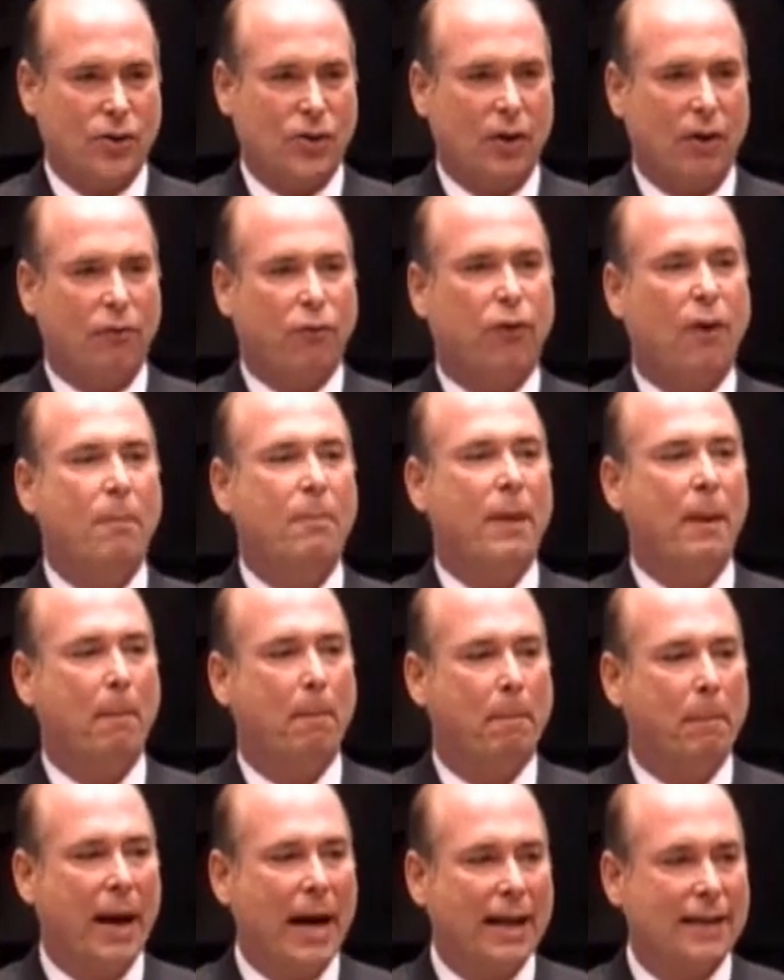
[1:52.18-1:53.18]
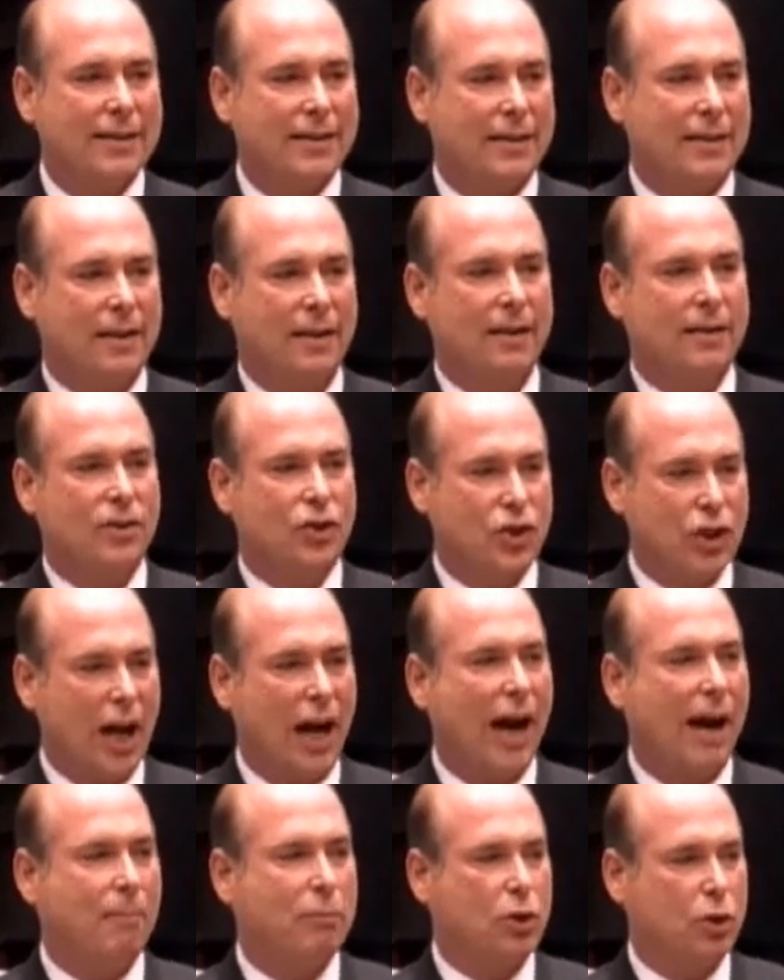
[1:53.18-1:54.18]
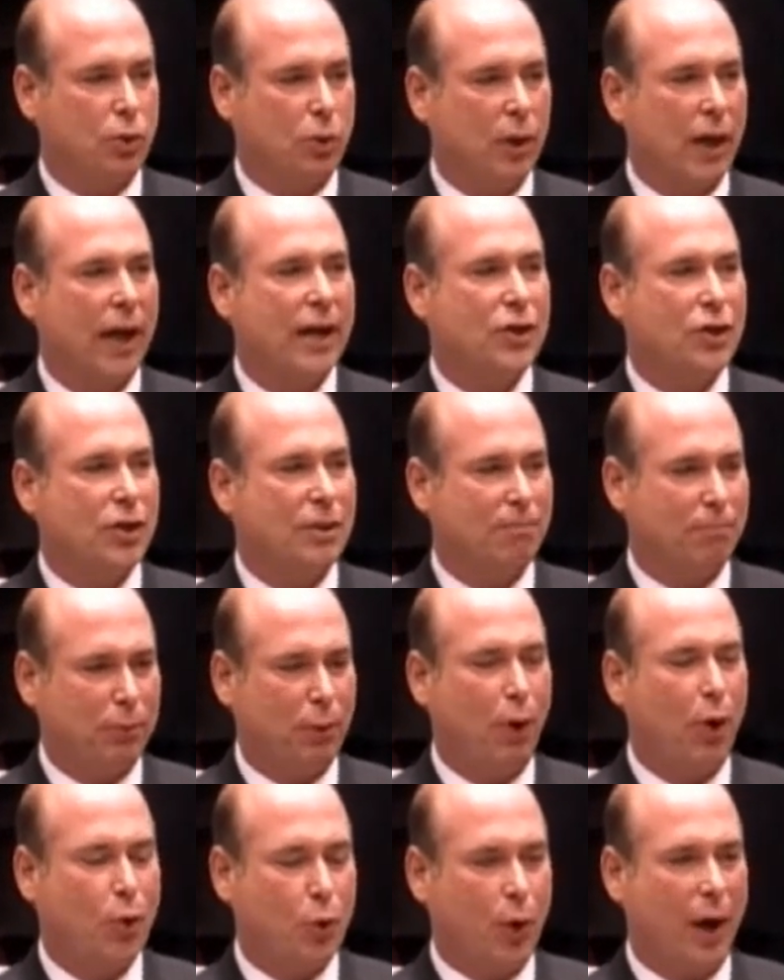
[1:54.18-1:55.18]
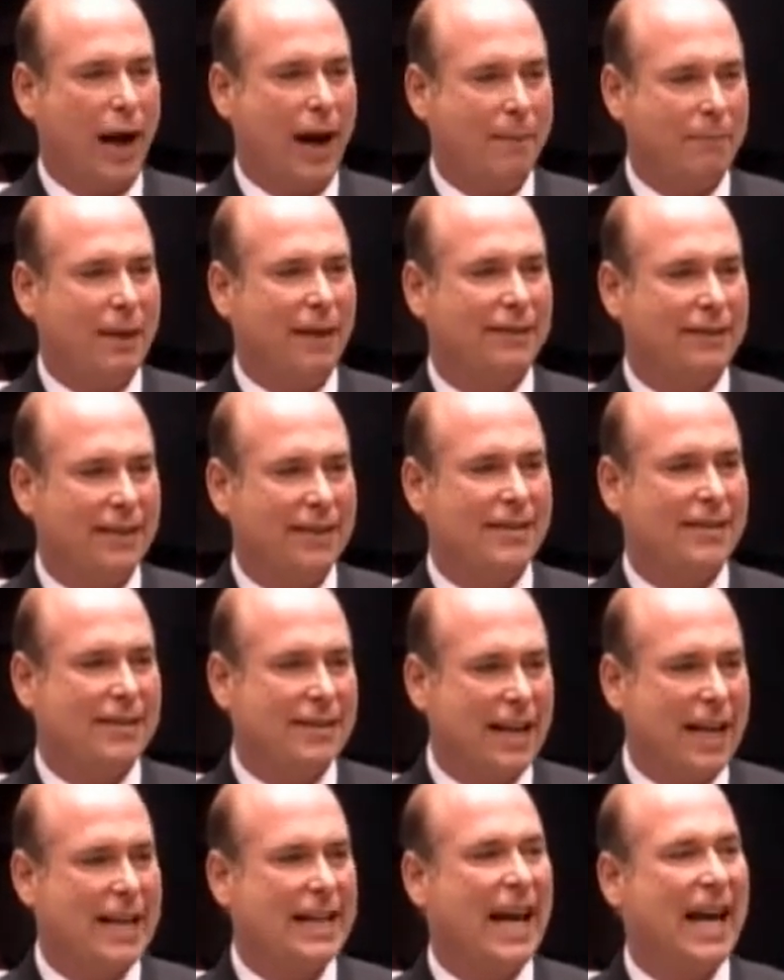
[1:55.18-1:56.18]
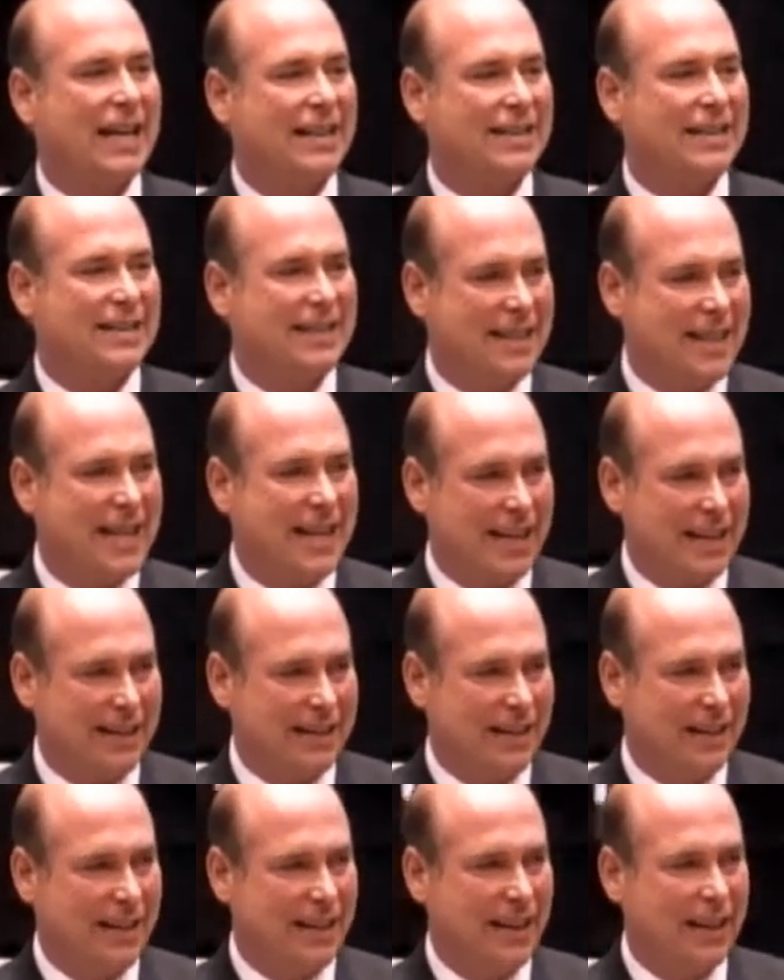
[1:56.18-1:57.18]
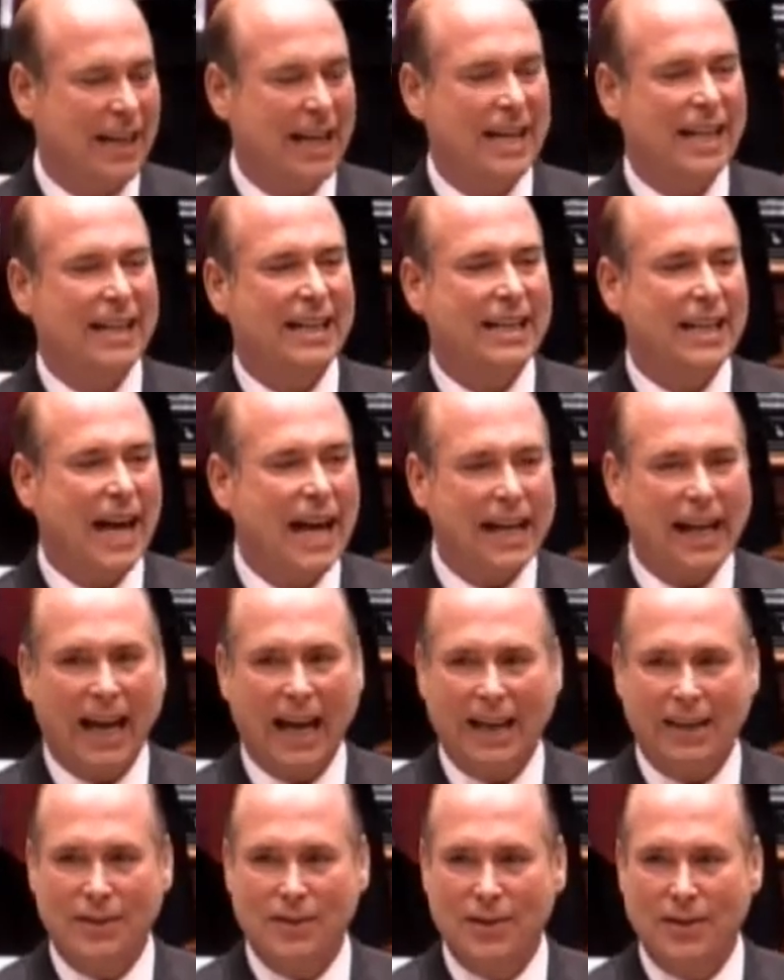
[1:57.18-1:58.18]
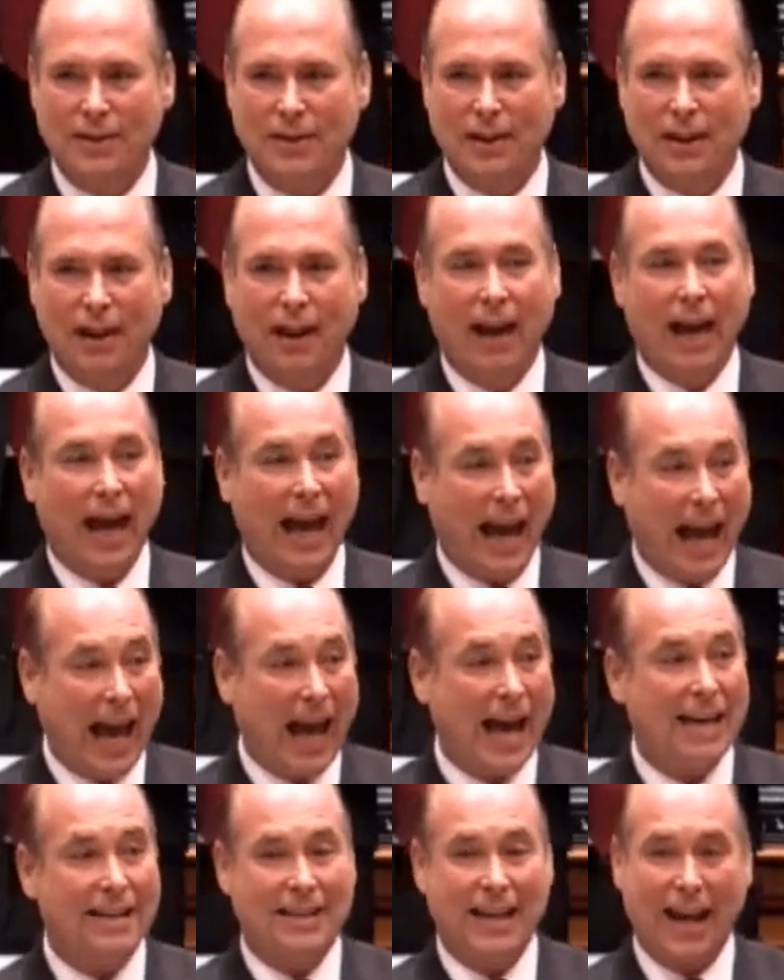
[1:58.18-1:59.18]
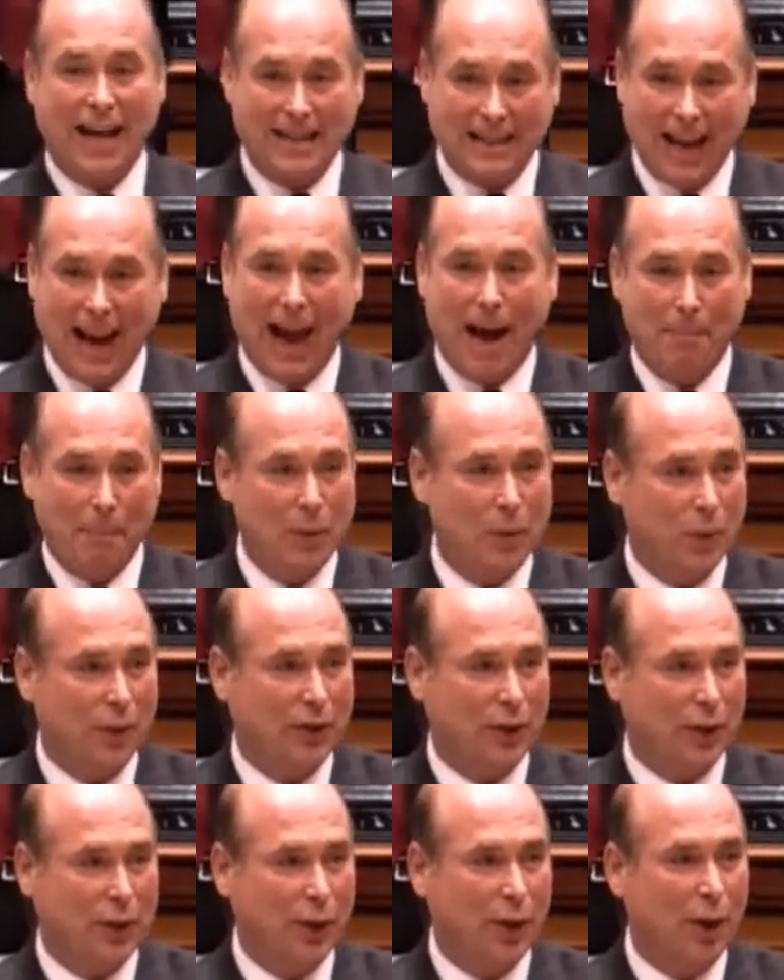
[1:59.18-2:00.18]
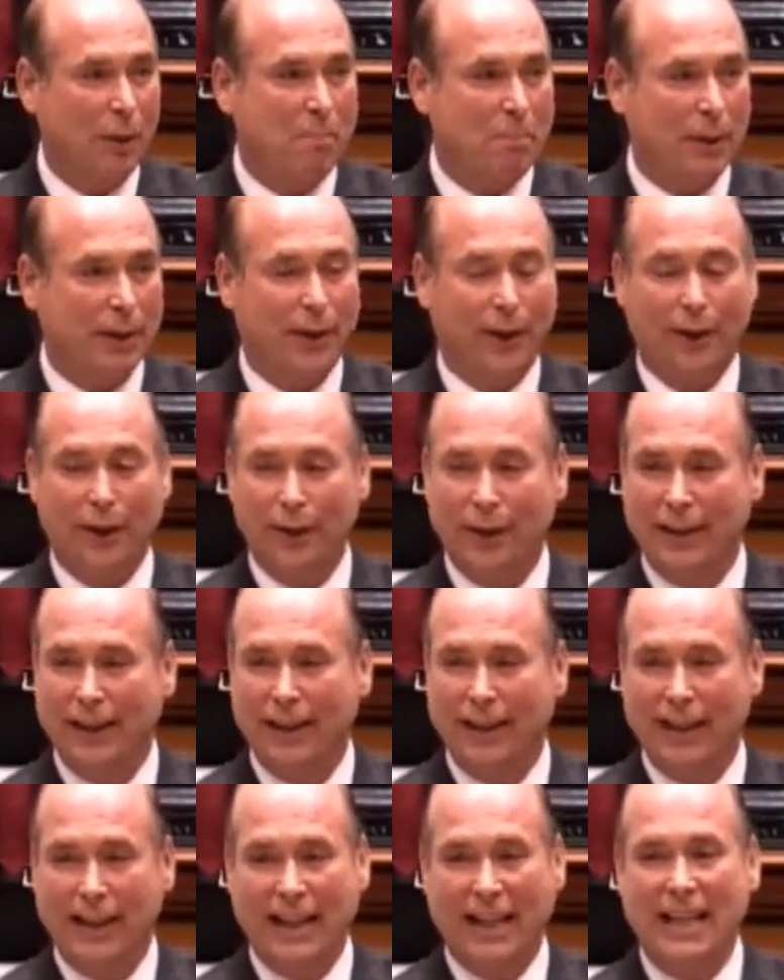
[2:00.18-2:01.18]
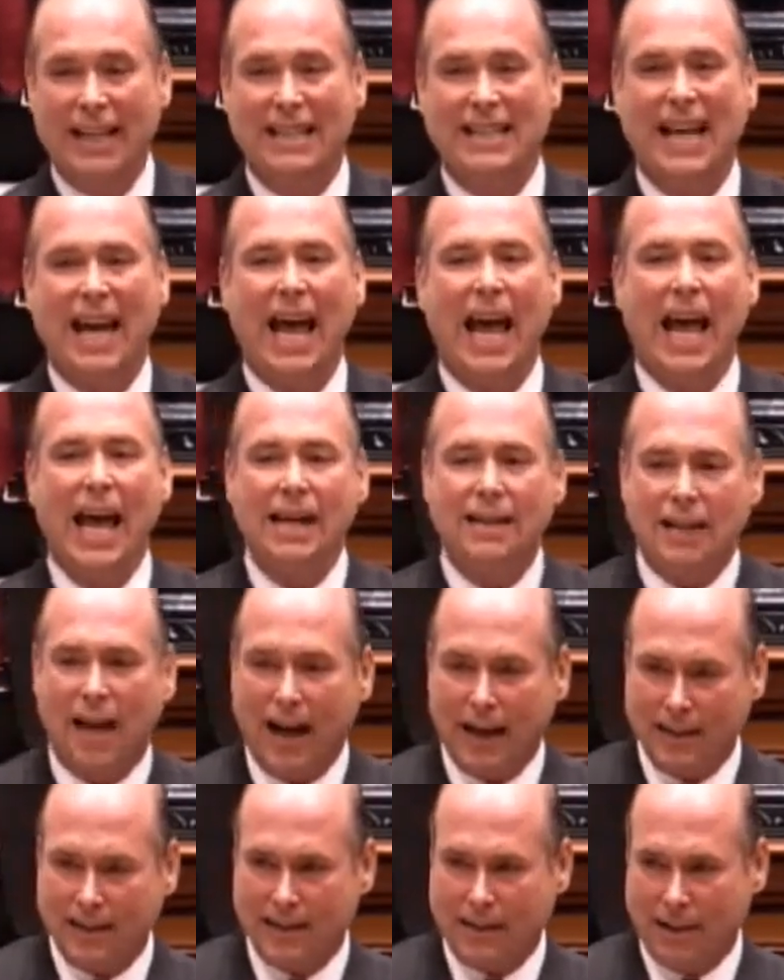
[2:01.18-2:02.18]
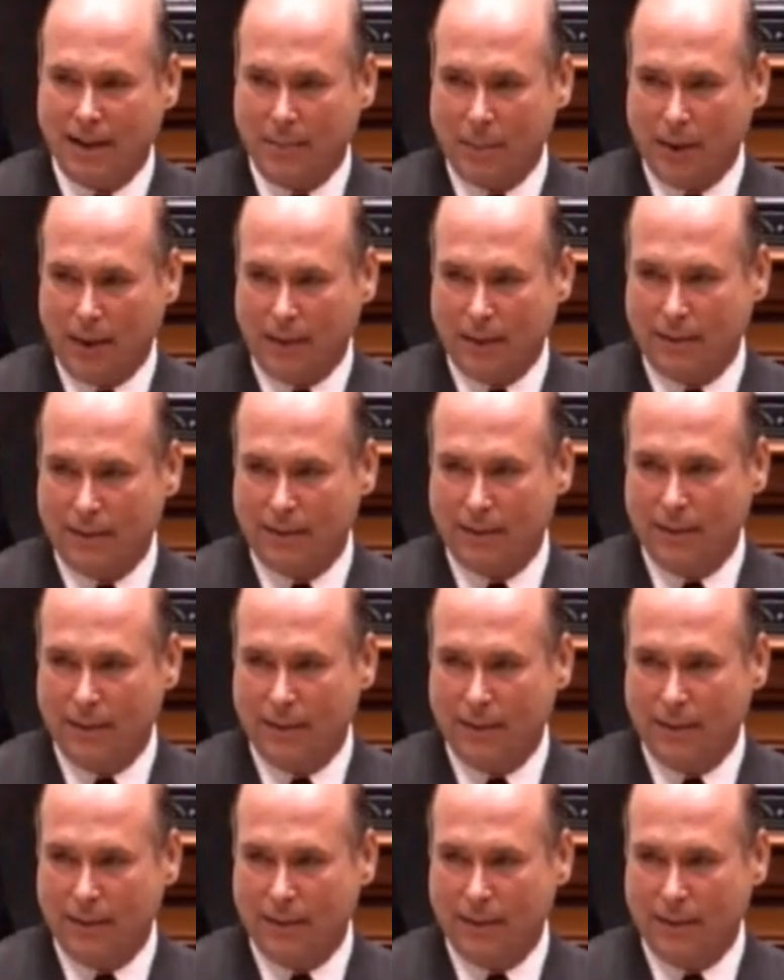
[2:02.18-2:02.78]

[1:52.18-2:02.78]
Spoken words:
from the best job creation program that this state has seen in decades, as has happened with the current bill, is anti-stimulus,